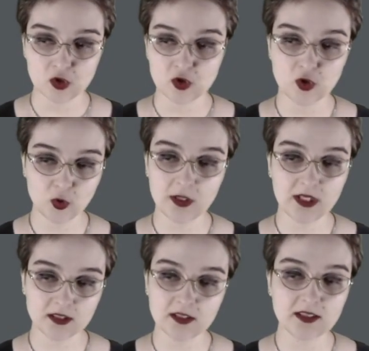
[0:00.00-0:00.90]

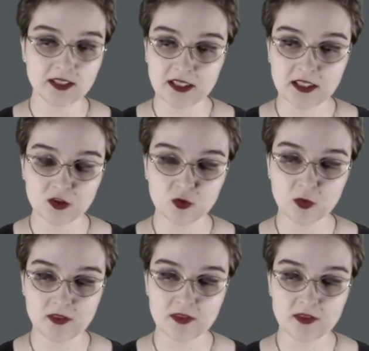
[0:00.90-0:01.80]
doing the deed
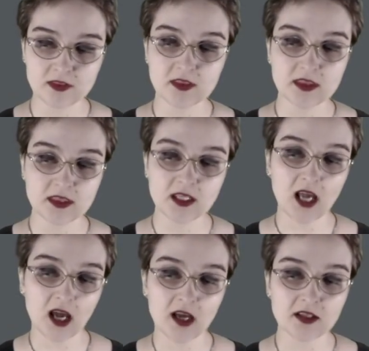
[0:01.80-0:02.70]
with the
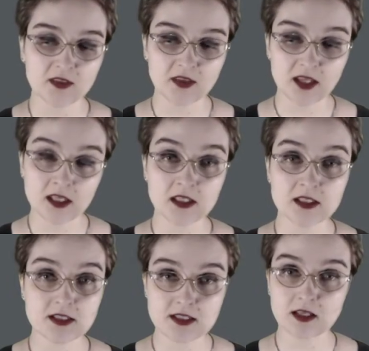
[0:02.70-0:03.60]
kind of
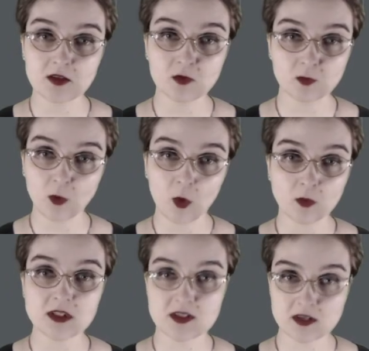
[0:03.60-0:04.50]
things that
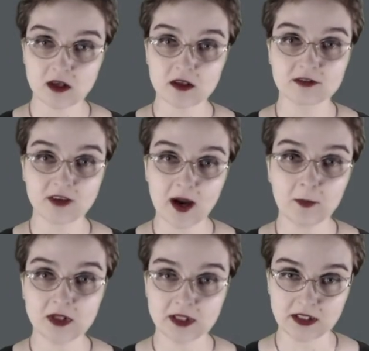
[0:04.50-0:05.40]
won't start a
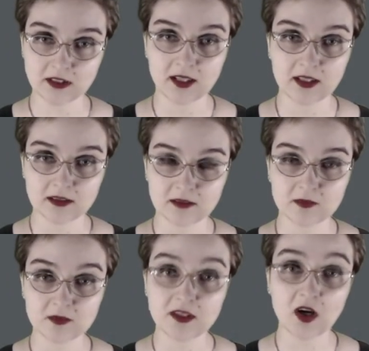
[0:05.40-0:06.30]
family, like
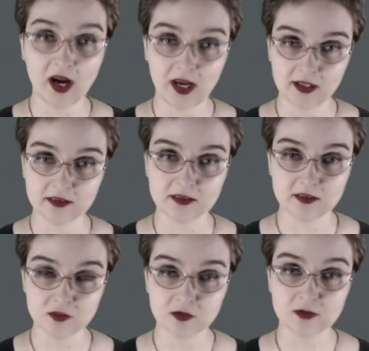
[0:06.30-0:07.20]
their hand,
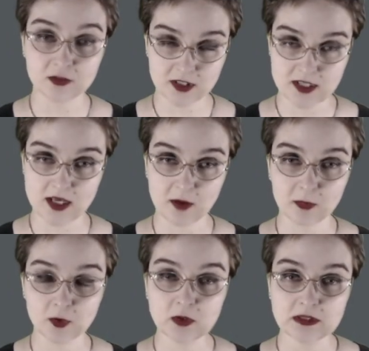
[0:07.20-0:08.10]
for
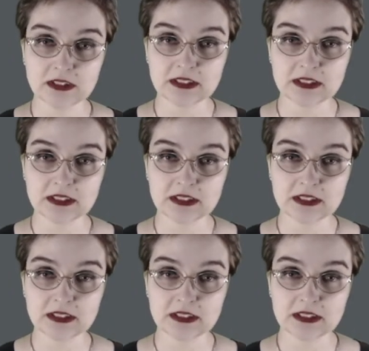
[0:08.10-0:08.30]
example.